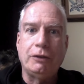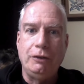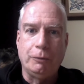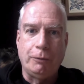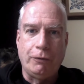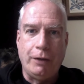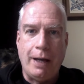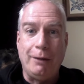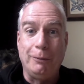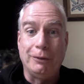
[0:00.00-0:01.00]
and years before
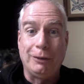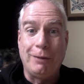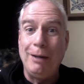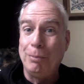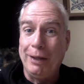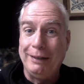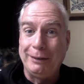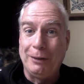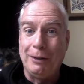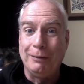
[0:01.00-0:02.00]
that, it was a great place
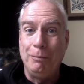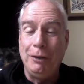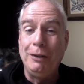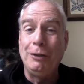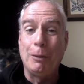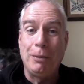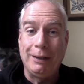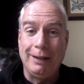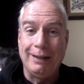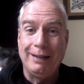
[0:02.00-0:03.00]
called Million Year
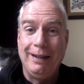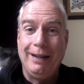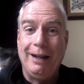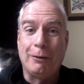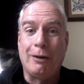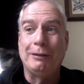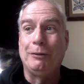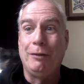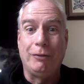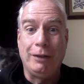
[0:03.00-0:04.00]
Picnic across
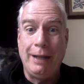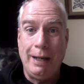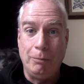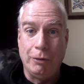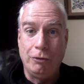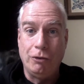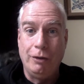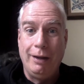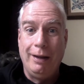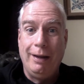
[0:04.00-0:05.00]
the river in Cambridge.
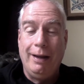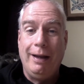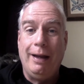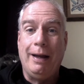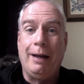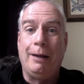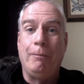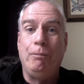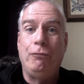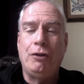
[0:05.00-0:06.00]
Uh,
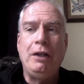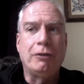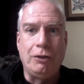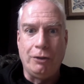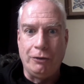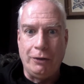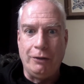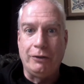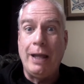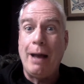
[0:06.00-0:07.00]
for years and years and
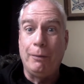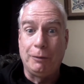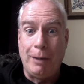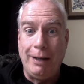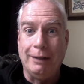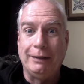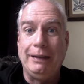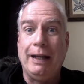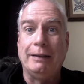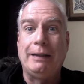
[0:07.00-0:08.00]
years, that was my
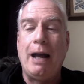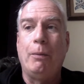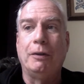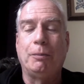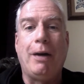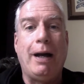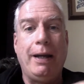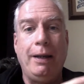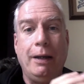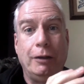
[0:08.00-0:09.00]
LCS. That was
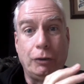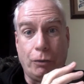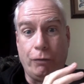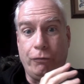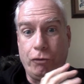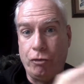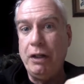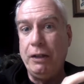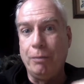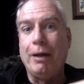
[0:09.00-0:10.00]
my sort of
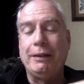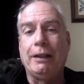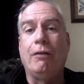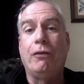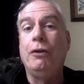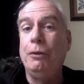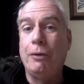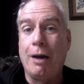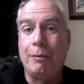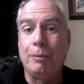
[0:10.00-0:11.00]
treat to myself on New
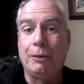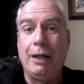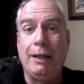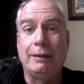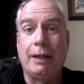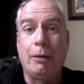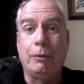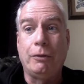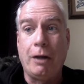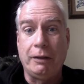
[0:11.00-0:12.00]
Comic Book Day is that I
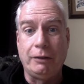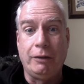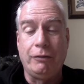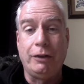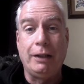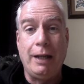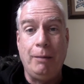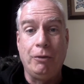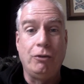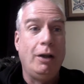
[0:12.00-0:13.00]
would cross the river into
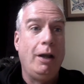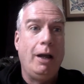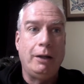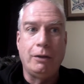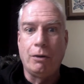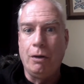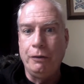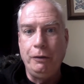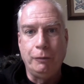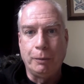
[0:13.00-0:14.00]
Cambridge. I'd go to all
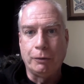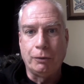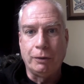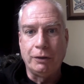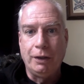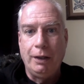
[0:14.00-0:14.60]
the used bookstores.